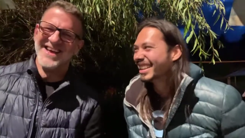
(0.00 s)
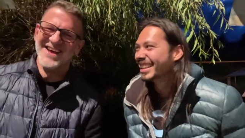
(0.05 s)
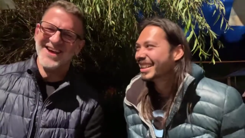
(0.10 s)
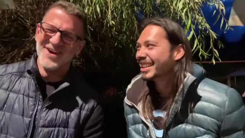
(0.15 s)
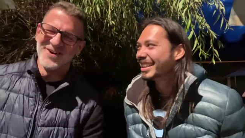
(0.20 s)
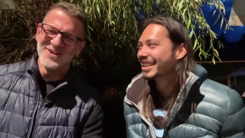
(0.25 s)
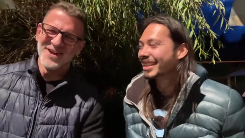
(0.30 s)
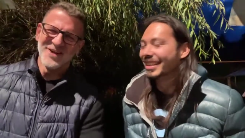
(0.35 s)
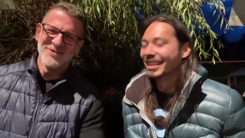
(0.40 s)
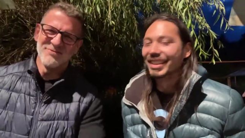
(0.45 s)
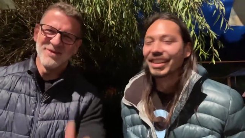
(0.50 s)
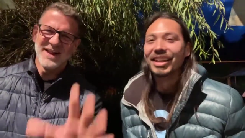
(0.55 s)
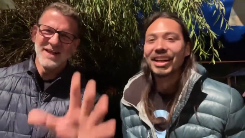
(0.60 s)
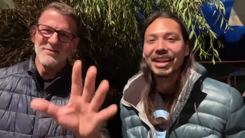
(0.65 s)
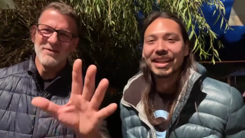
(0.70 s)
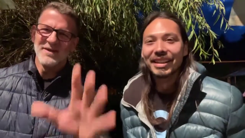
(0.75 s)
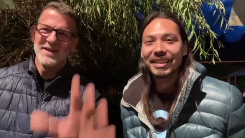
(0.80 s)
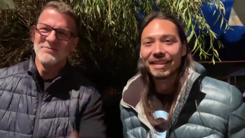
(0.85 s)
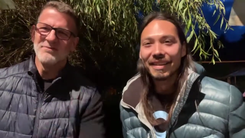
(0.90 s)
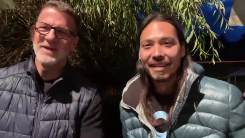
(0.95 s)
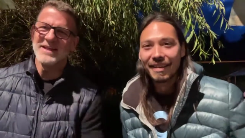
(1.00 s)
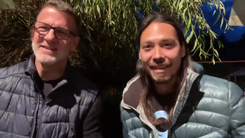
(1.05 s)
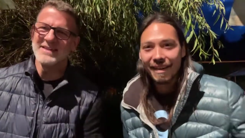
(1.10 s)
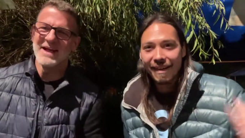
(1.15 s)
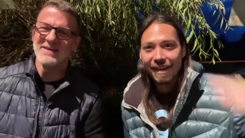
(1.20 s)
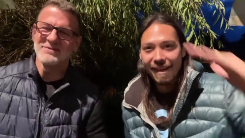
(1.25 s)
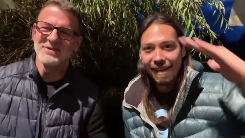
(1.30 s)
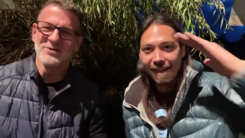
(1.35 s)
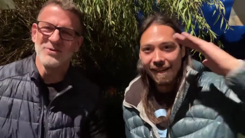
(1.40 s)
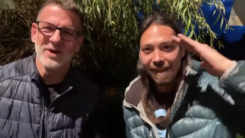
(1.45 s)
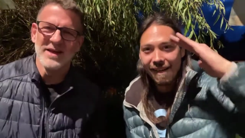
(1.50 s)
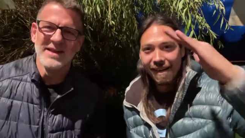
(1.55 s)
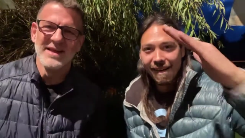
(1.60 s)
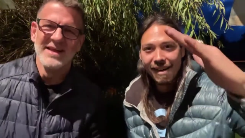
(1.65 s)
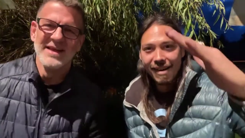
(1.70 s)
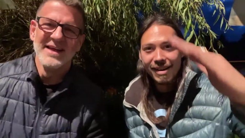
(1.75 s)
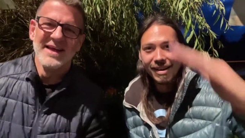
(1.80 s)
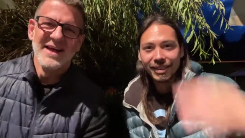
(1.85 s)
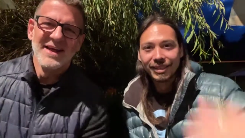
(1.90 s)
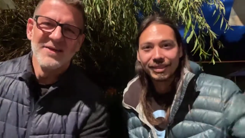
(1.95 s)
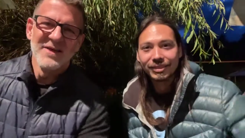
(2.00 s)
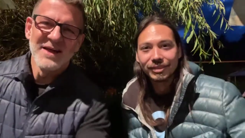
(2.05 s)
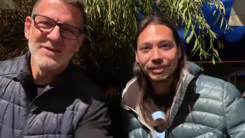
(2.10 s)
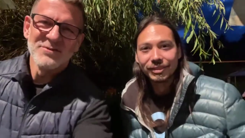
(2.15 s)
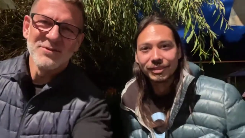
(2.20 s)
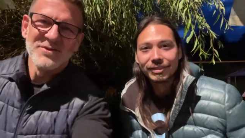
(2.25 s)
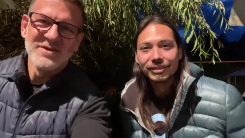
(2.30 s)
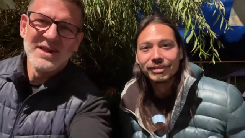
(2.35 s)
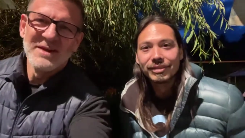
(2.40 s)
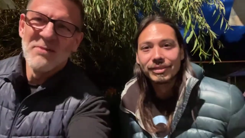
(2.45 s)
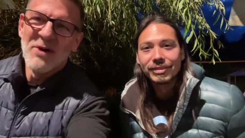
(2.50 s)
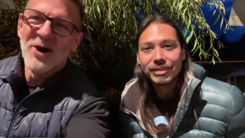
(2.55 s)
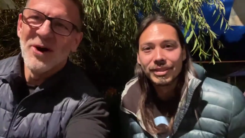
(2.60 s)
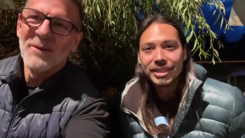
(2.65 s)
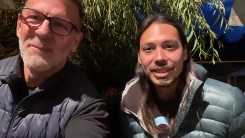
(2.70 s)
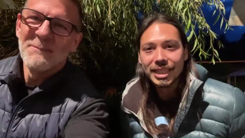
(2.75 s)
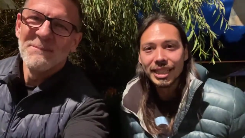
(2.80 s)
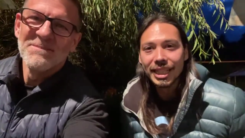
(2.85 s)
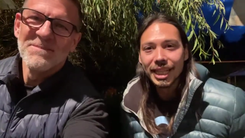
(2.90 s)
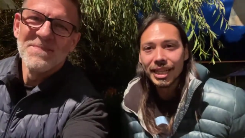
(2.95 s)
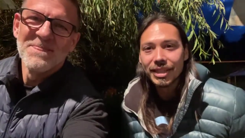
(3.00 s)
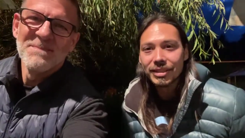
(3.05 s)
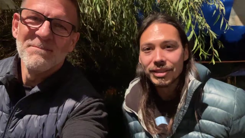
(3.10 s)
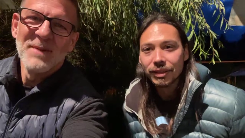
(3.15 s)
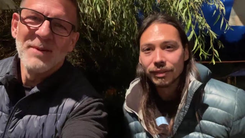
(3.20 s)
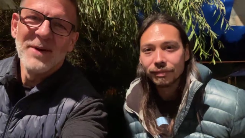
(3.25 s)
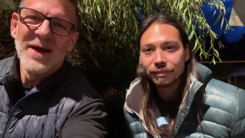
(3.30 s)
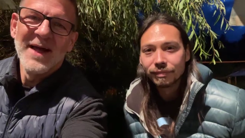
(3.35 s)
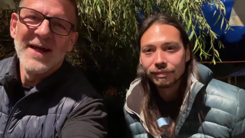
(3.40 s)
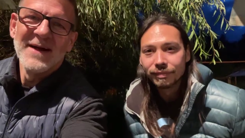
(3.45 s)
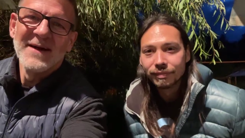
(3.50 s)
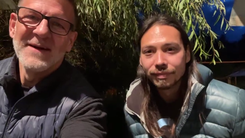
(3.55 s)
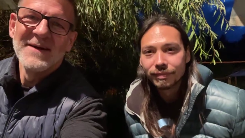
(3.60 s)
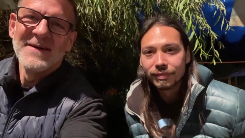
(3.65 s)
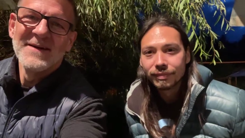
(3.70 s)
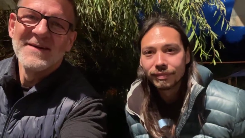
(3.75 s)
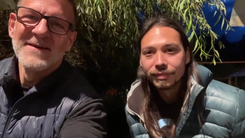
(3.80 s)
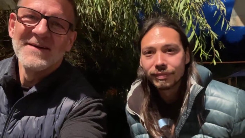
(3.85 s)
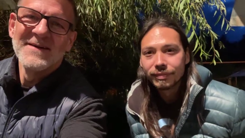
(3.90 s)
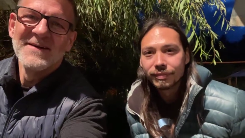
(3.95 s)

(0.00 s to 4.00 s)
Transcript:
Speaker 1: okay, everybody, right. have a fantastic one. Thanks. We'll see you tomorrow. See you guys soon. Bye bye.